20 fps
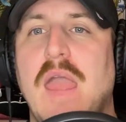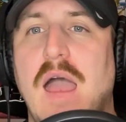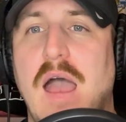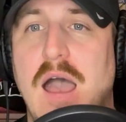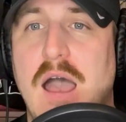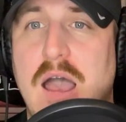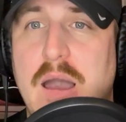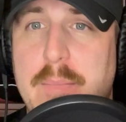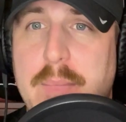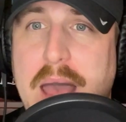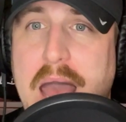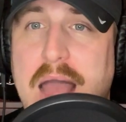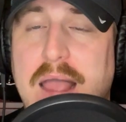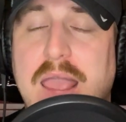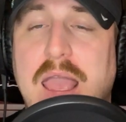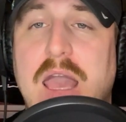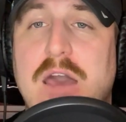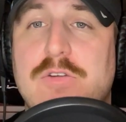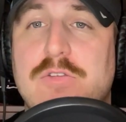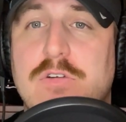uh,
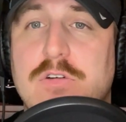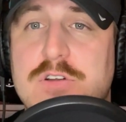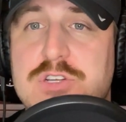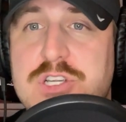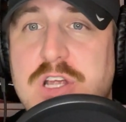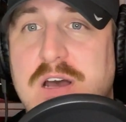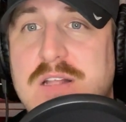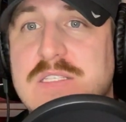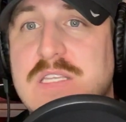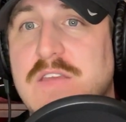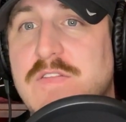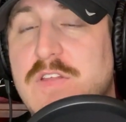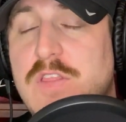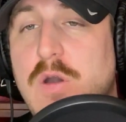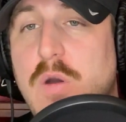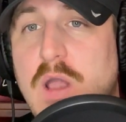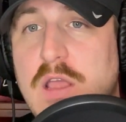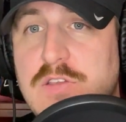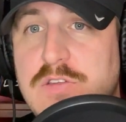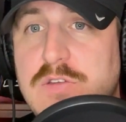backhand roll shots, even though
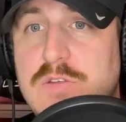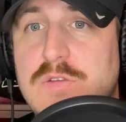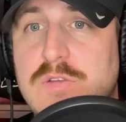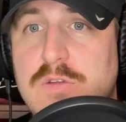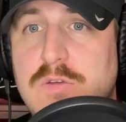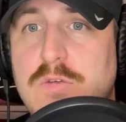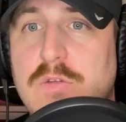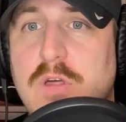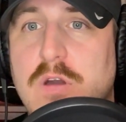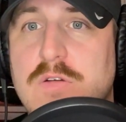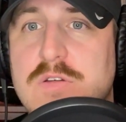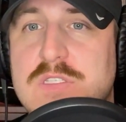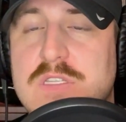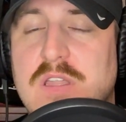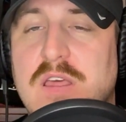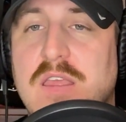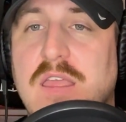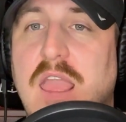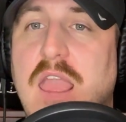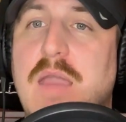I do do those in
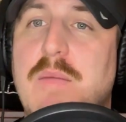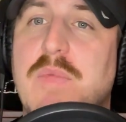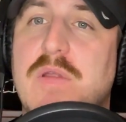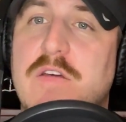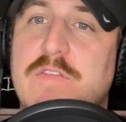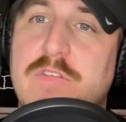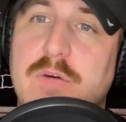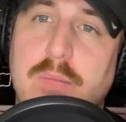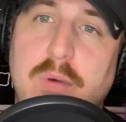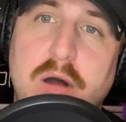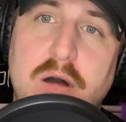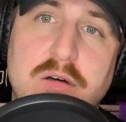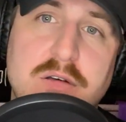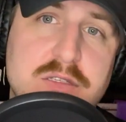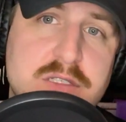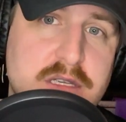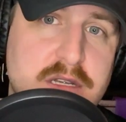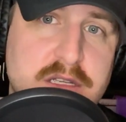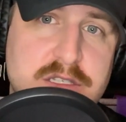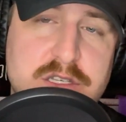the game. But if the
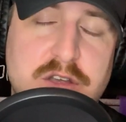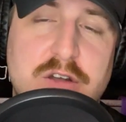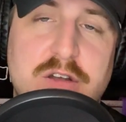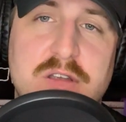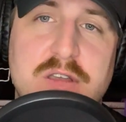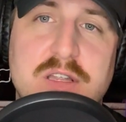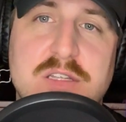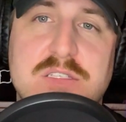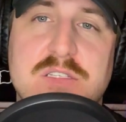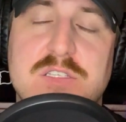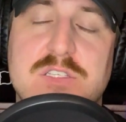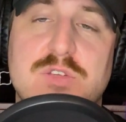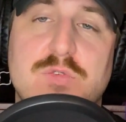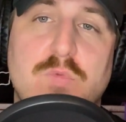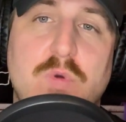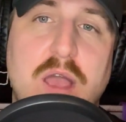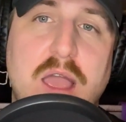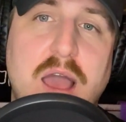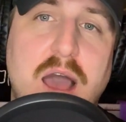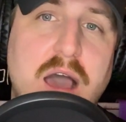ball's a certain distance
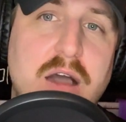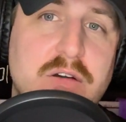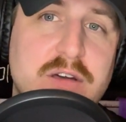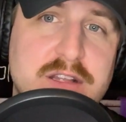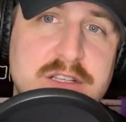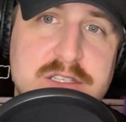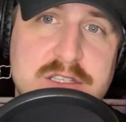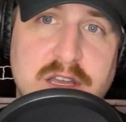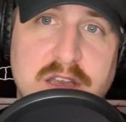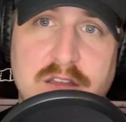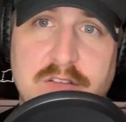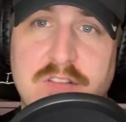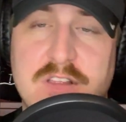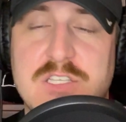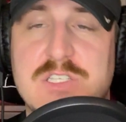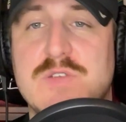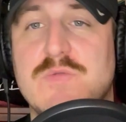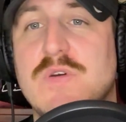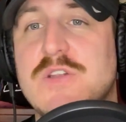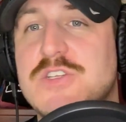away, I'll instinctively
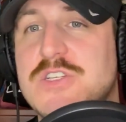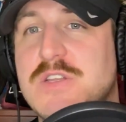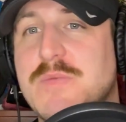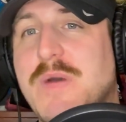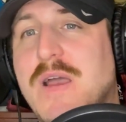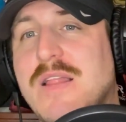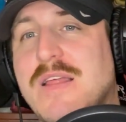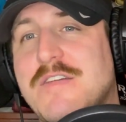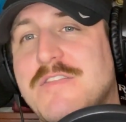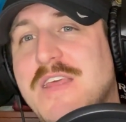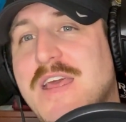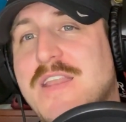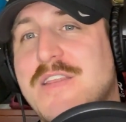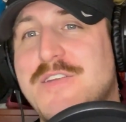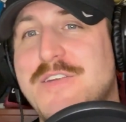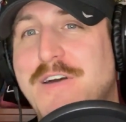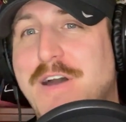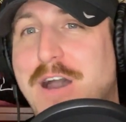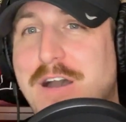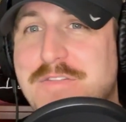switch to my left hand.
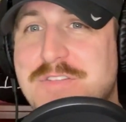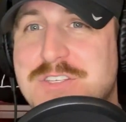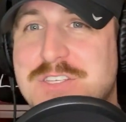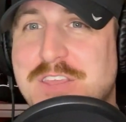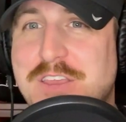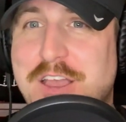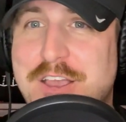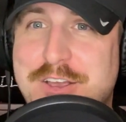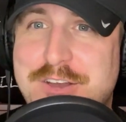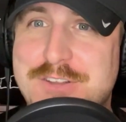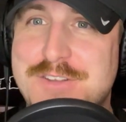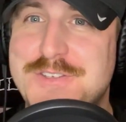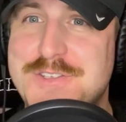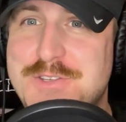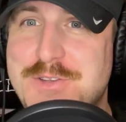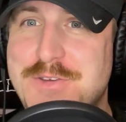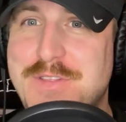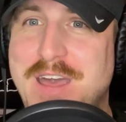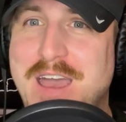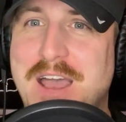Obviously, I couldn't
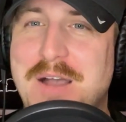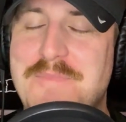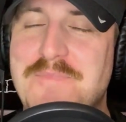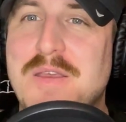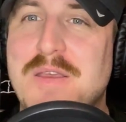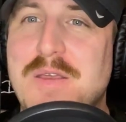do that